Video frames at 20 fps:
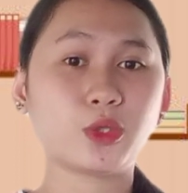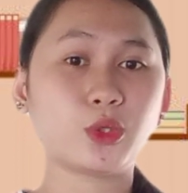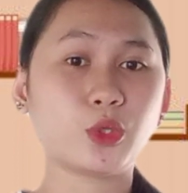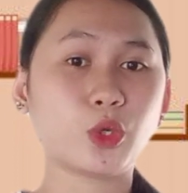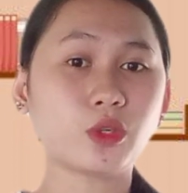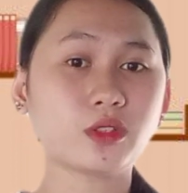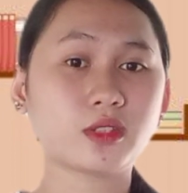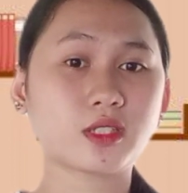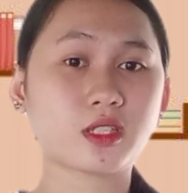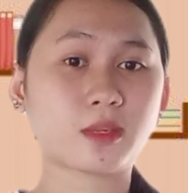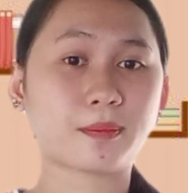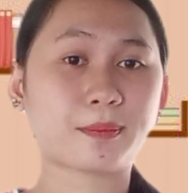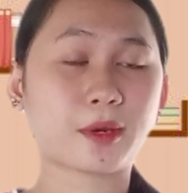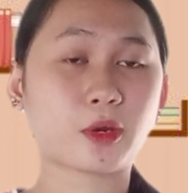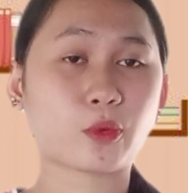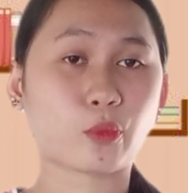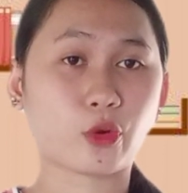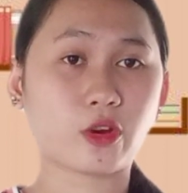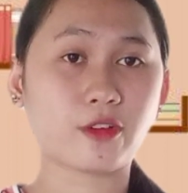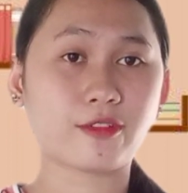know the
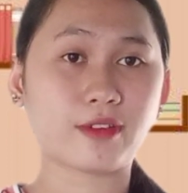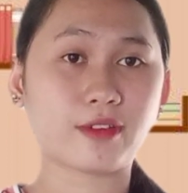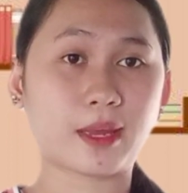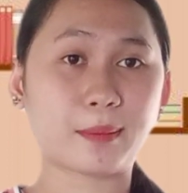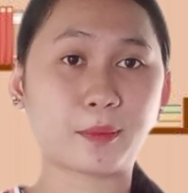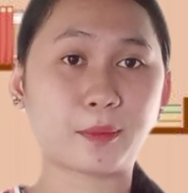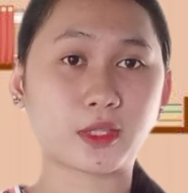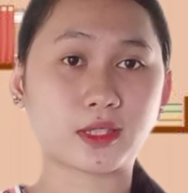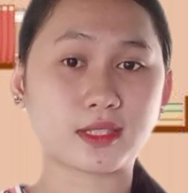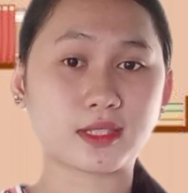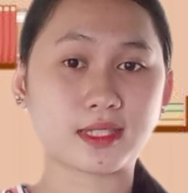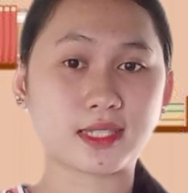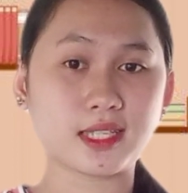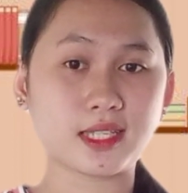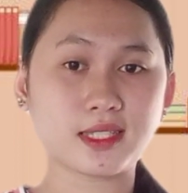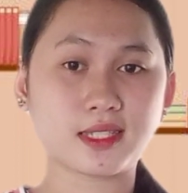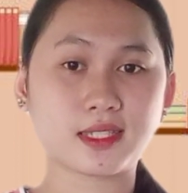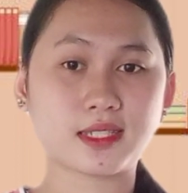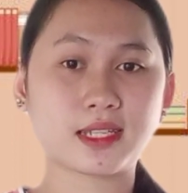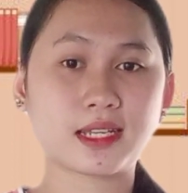Saphir-Whorf
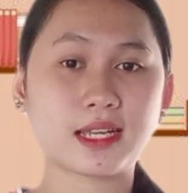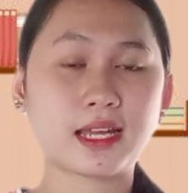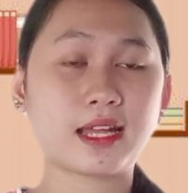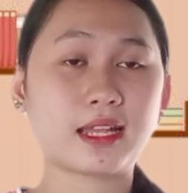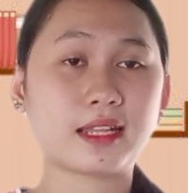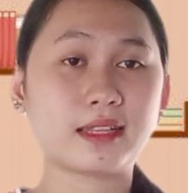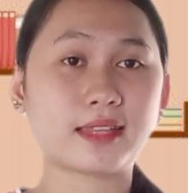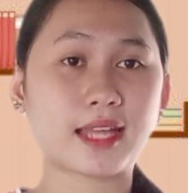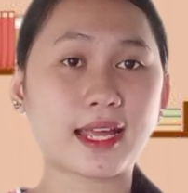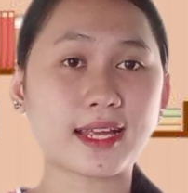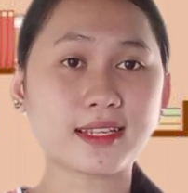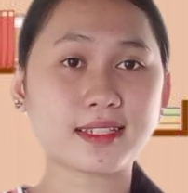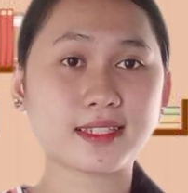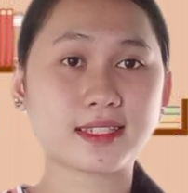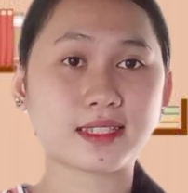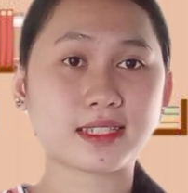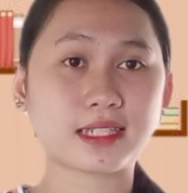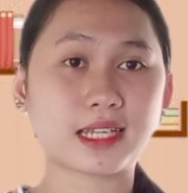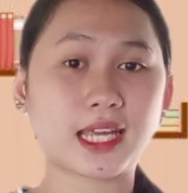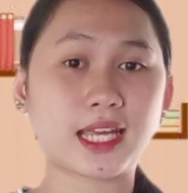Hypothesis.
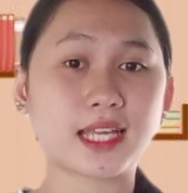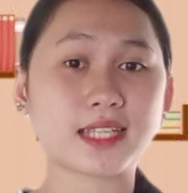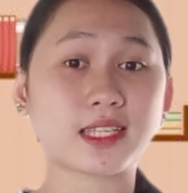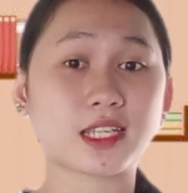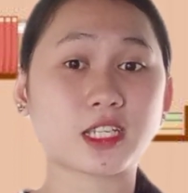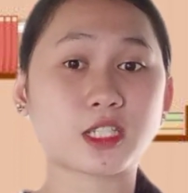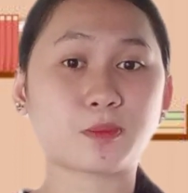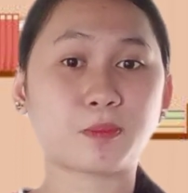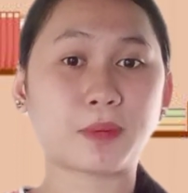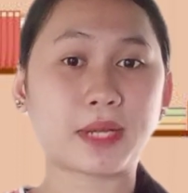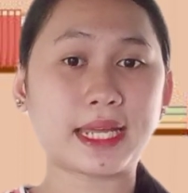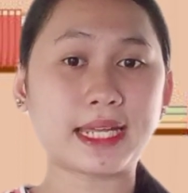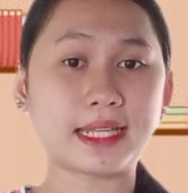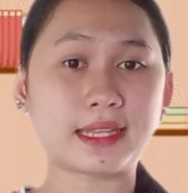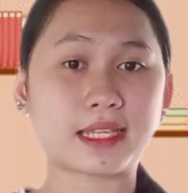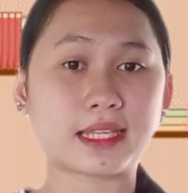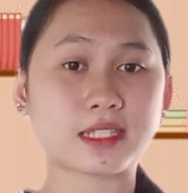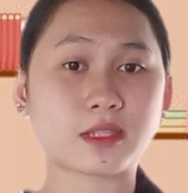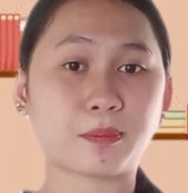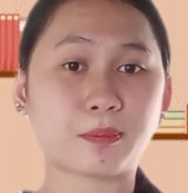Next is
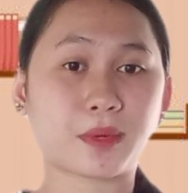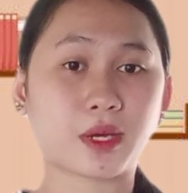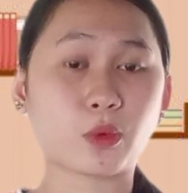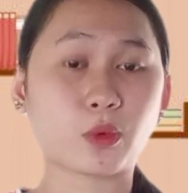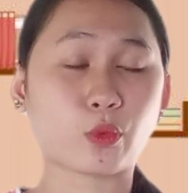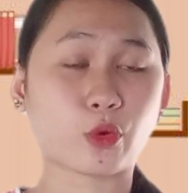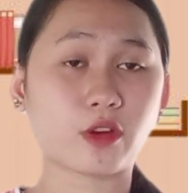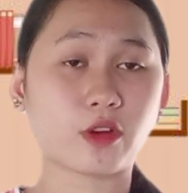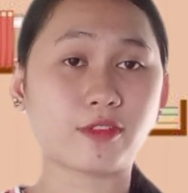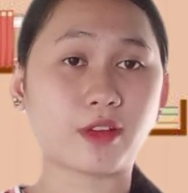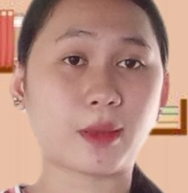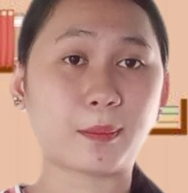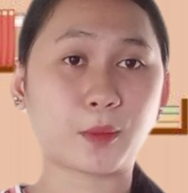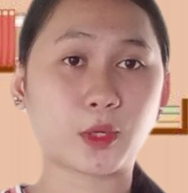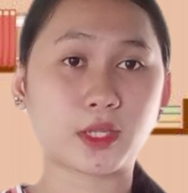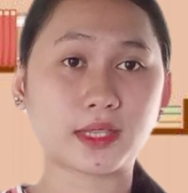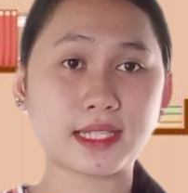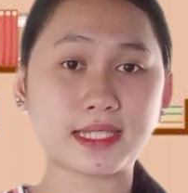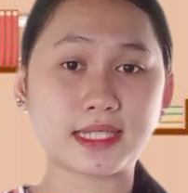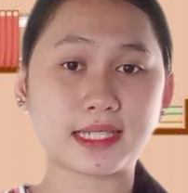explain the Saphir-Whorf
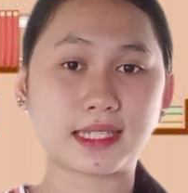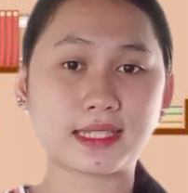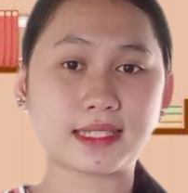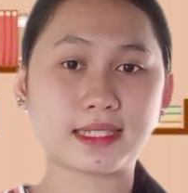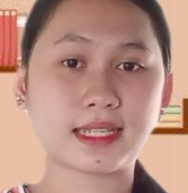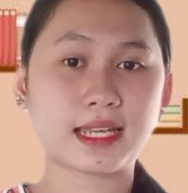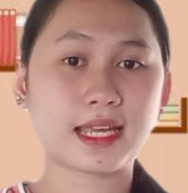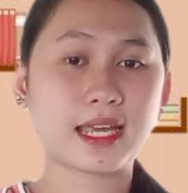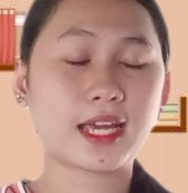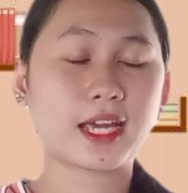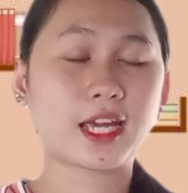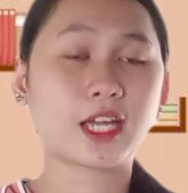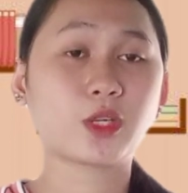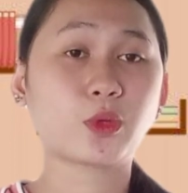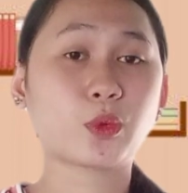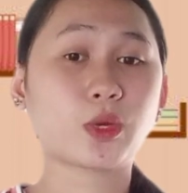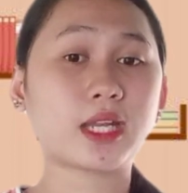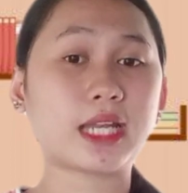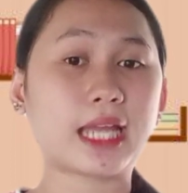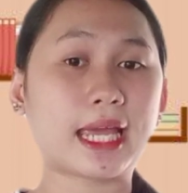Hypothesis
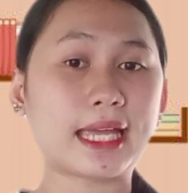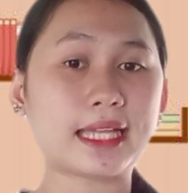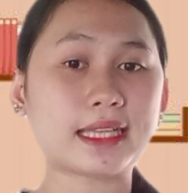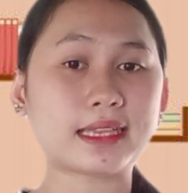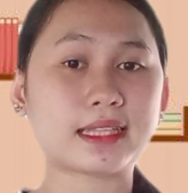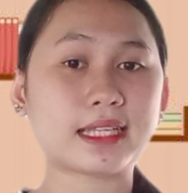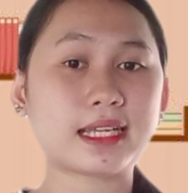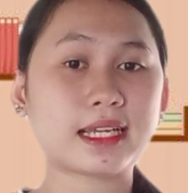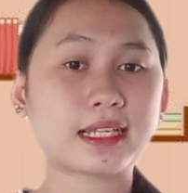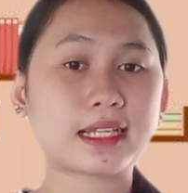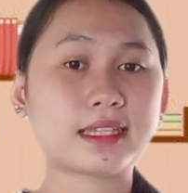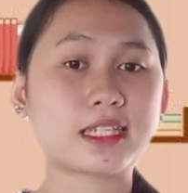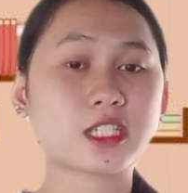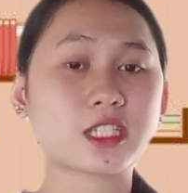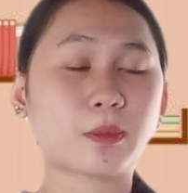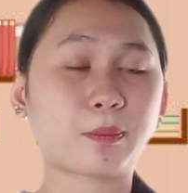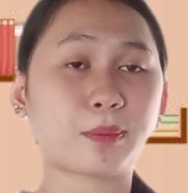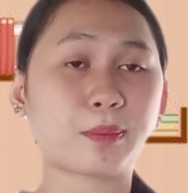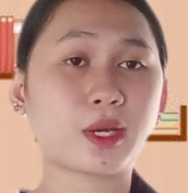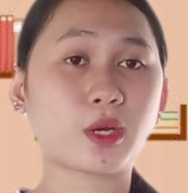and relate the
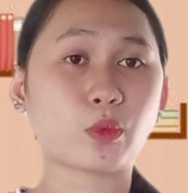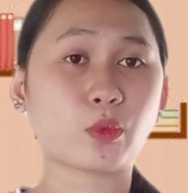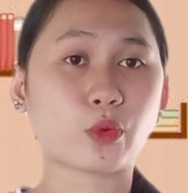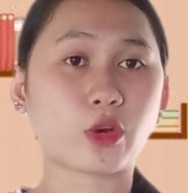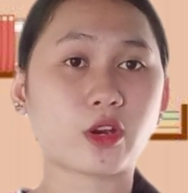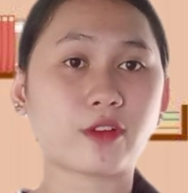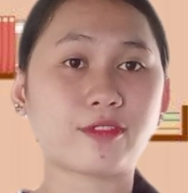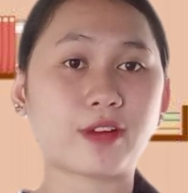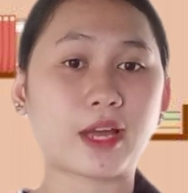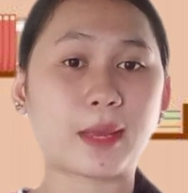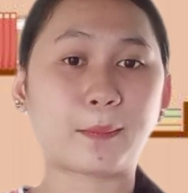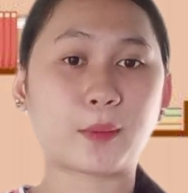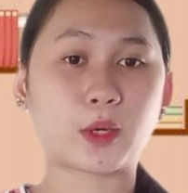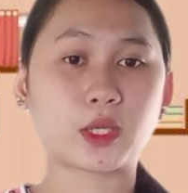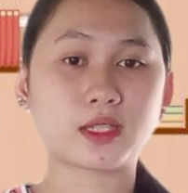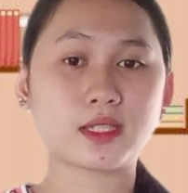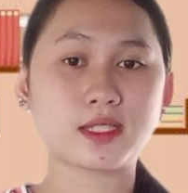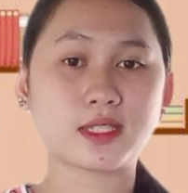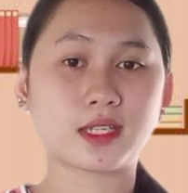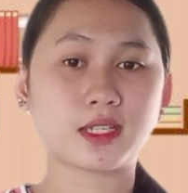Saphir-Whorf
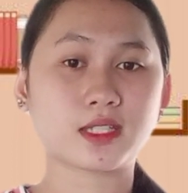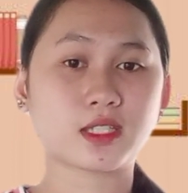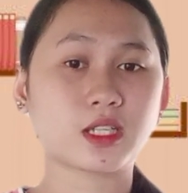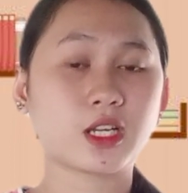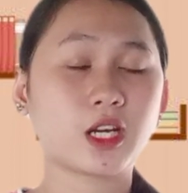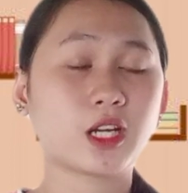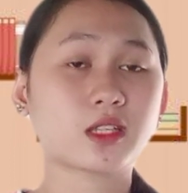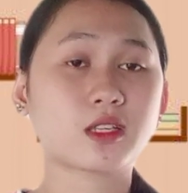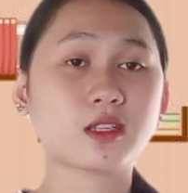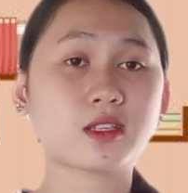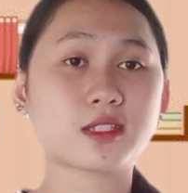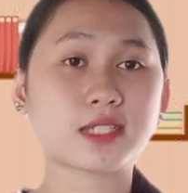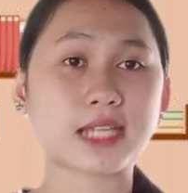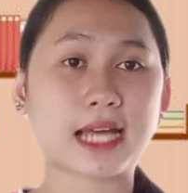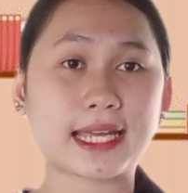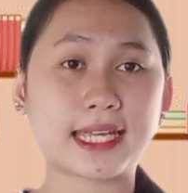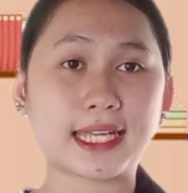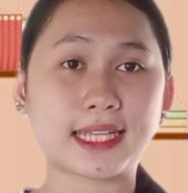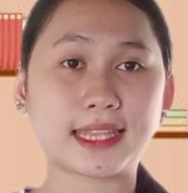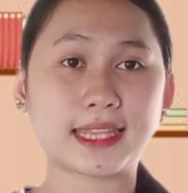Hypothesis to
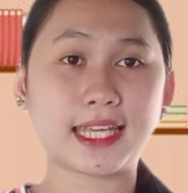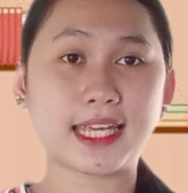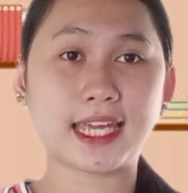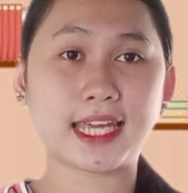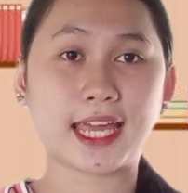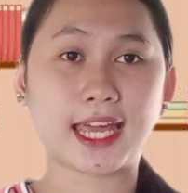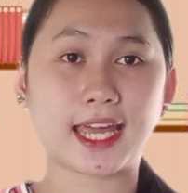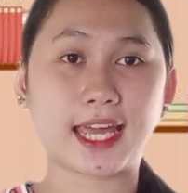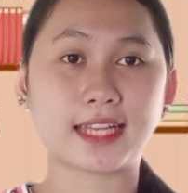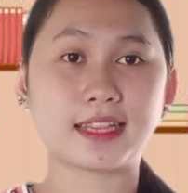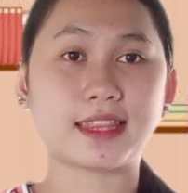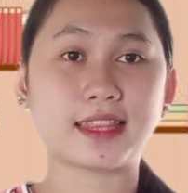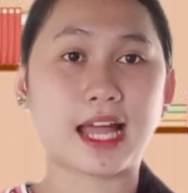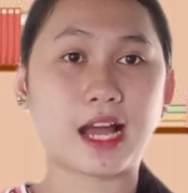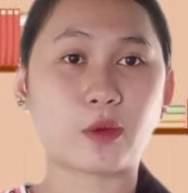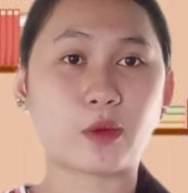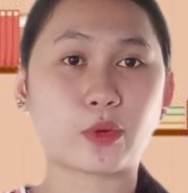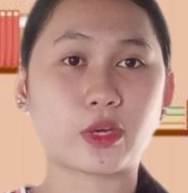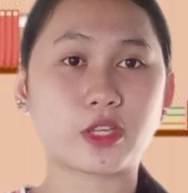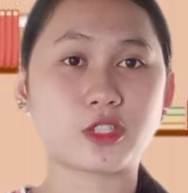society and
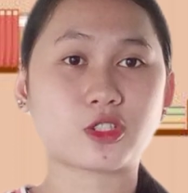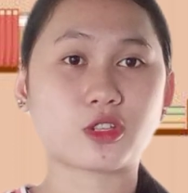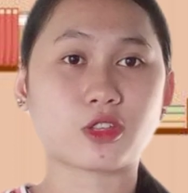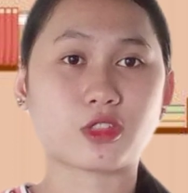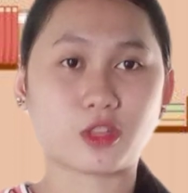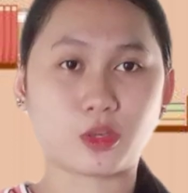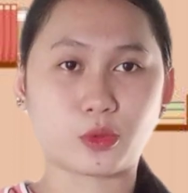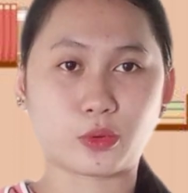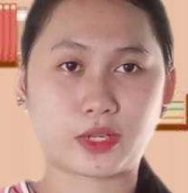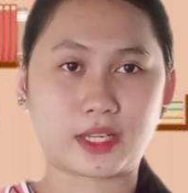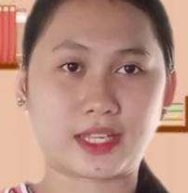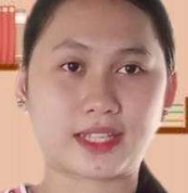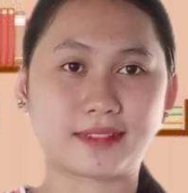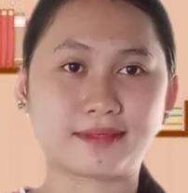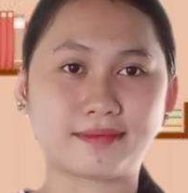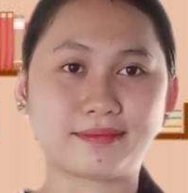language theory.